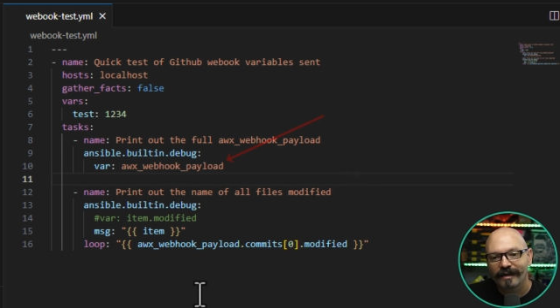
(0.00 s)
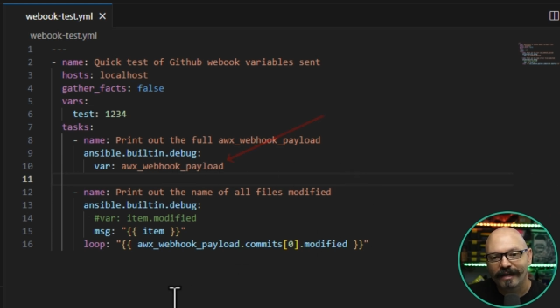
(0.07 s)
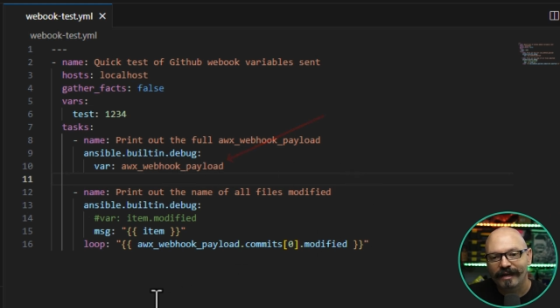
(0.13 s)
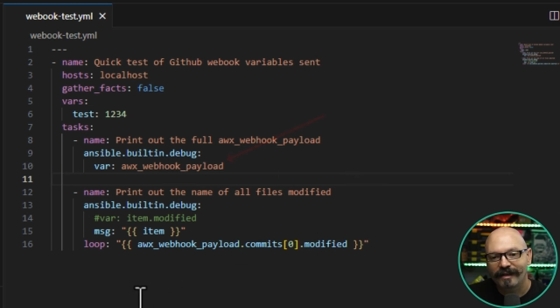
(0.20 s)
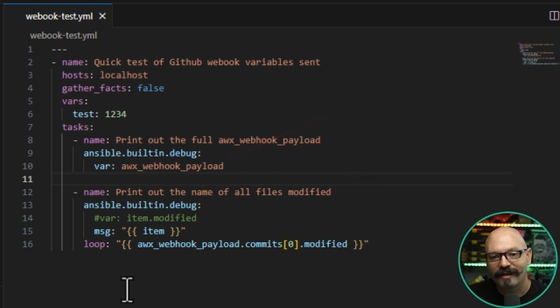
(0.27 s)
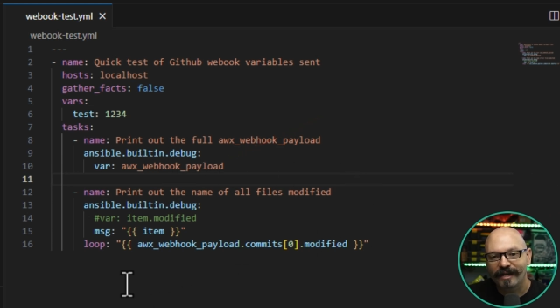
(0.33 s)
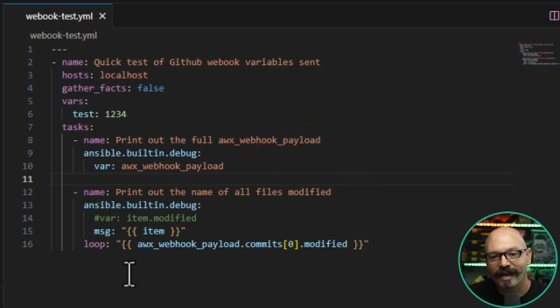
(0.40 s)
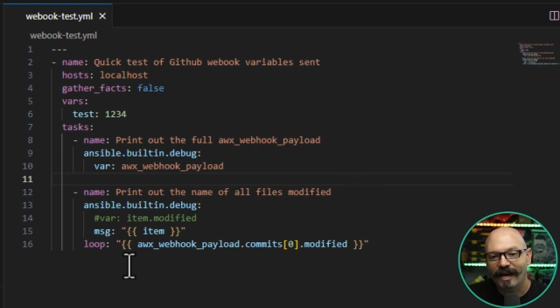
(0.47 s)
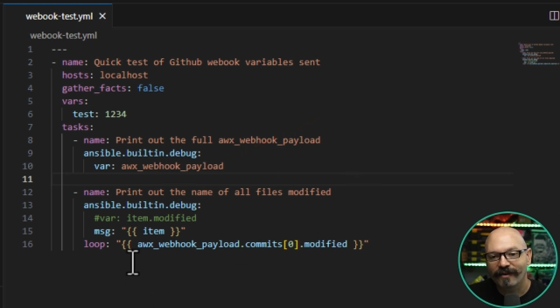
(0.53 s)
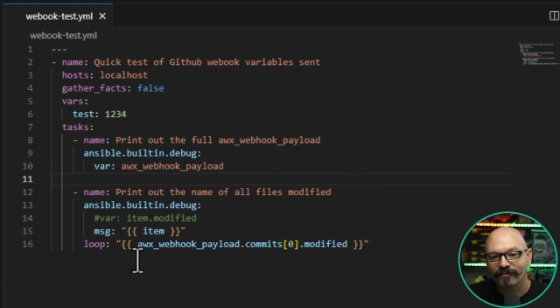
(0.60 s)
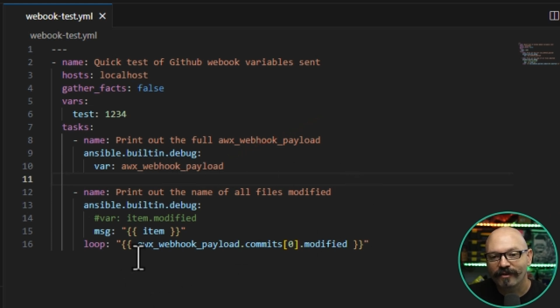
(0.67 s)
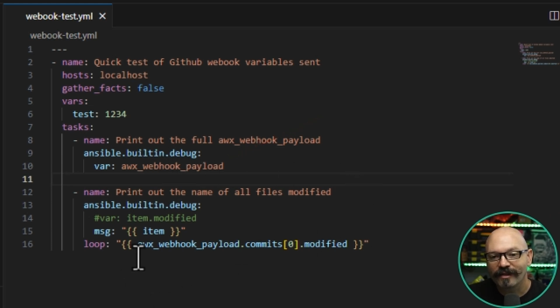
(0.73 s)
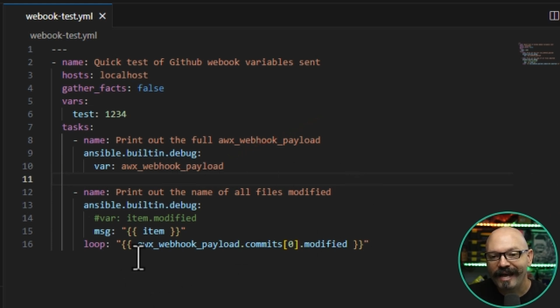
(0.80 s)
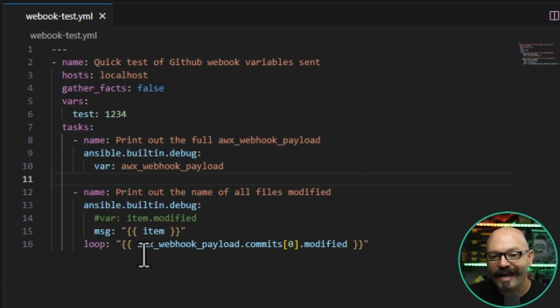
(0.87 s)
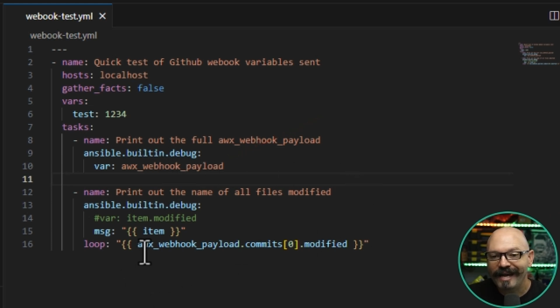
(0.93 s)
And then
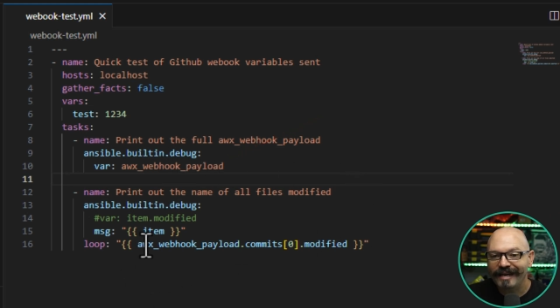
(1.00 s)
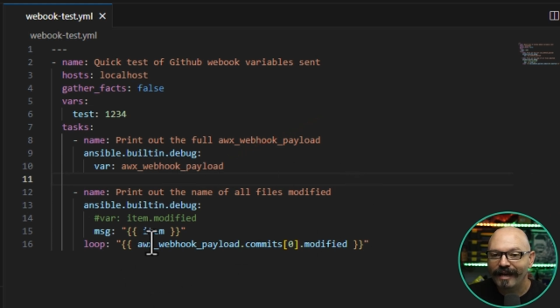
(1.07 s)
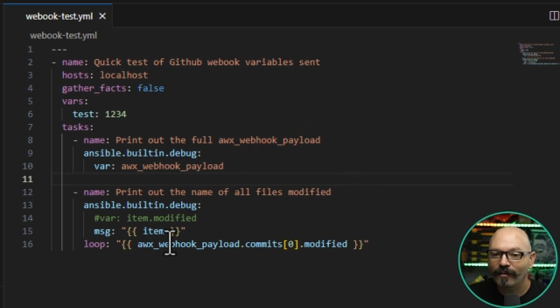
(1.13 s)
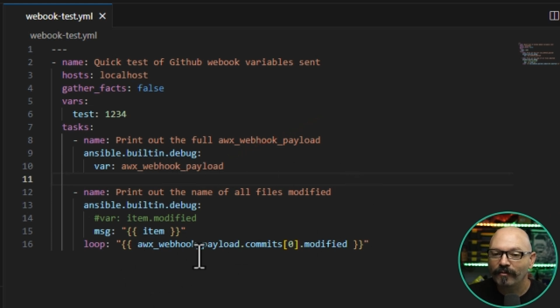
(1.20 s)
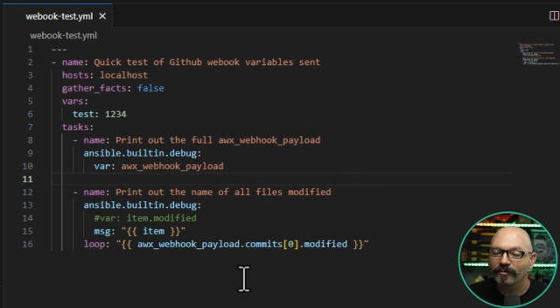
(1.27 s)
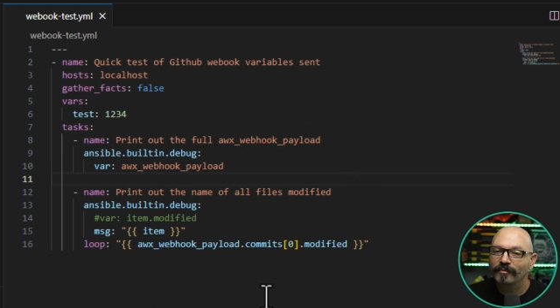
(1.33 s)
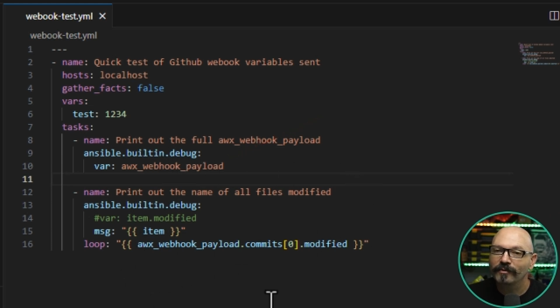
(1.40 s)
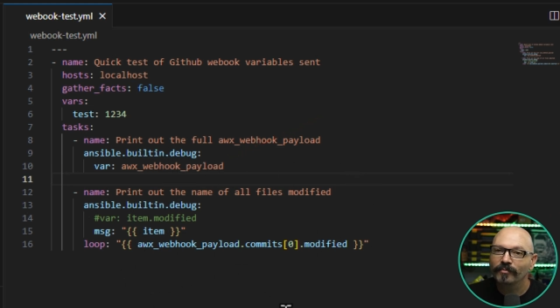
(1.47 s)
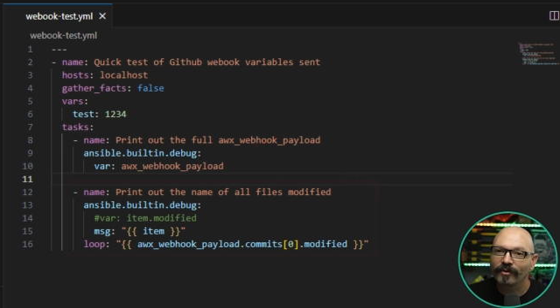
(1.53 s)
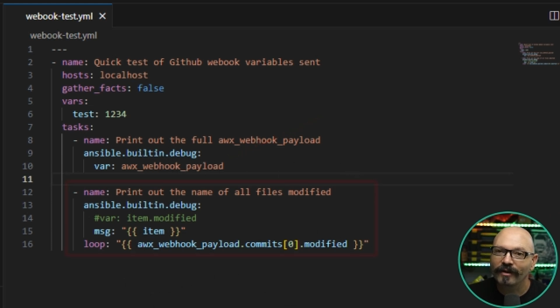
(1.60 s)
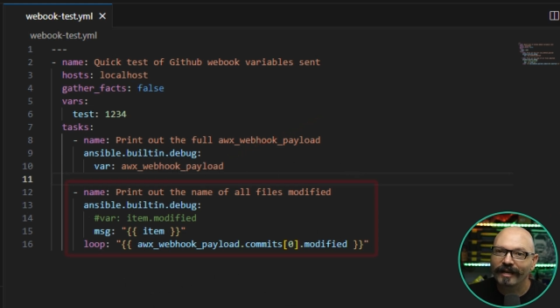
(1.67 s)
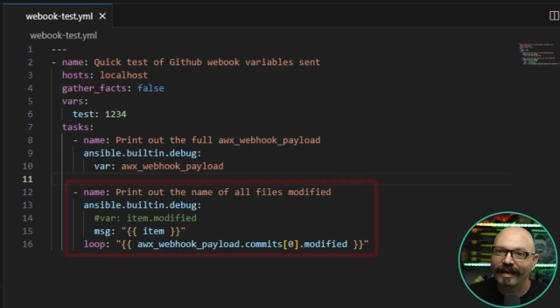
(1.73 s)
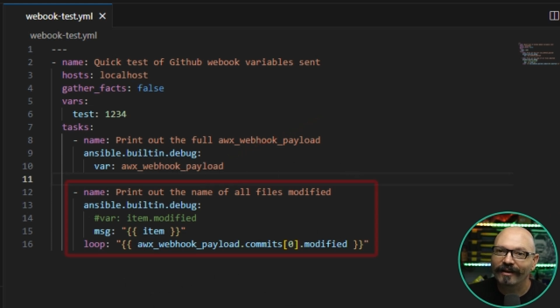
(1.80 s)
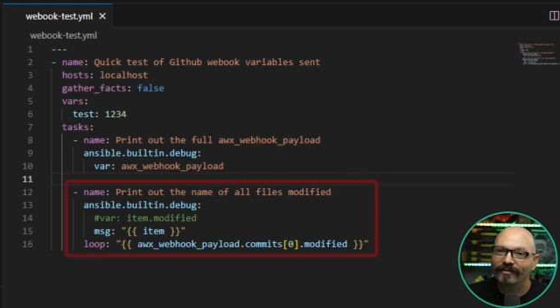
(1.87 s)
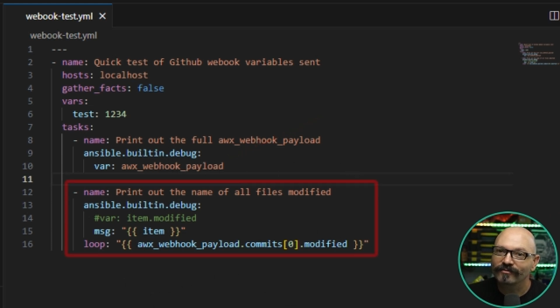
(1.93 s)
after that, I'm going to be
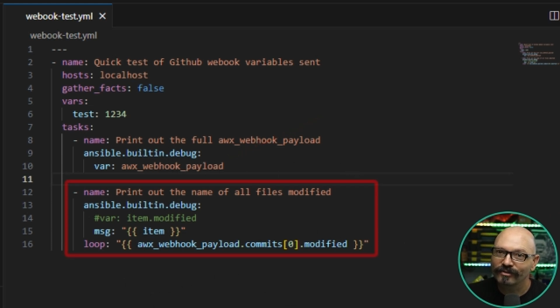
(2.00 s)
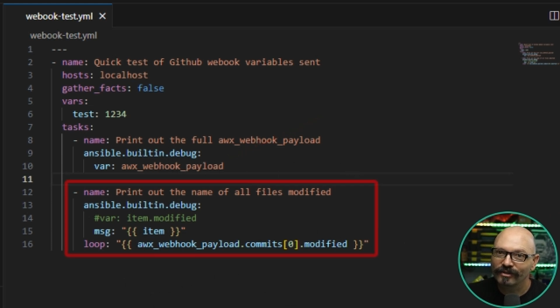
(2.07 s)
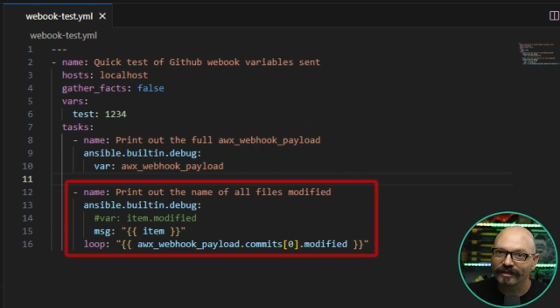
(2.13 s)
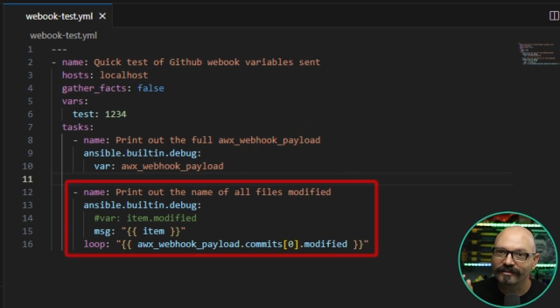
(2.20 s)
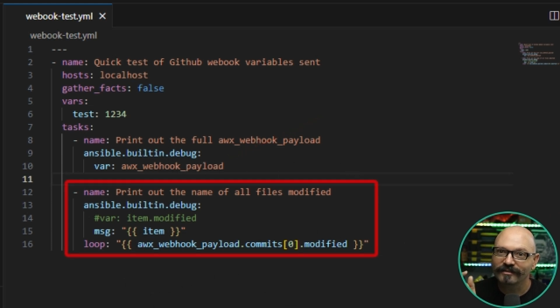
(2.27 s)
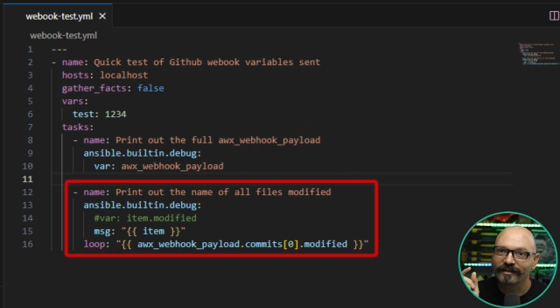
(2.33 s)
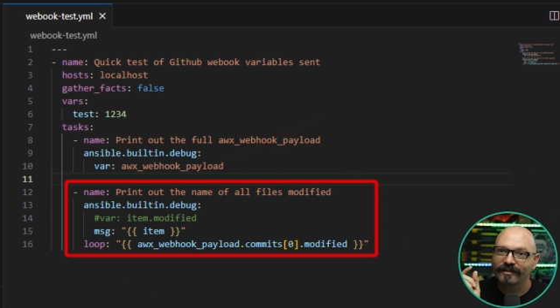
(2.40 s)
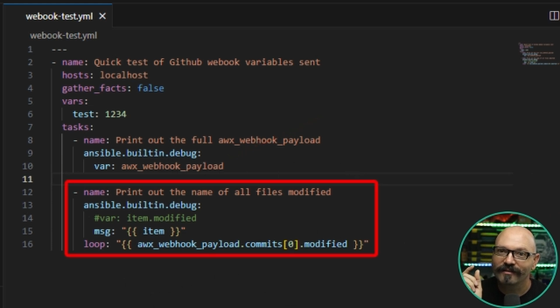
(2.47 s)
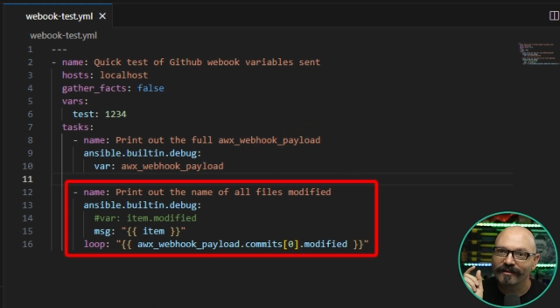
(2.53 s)
printing out just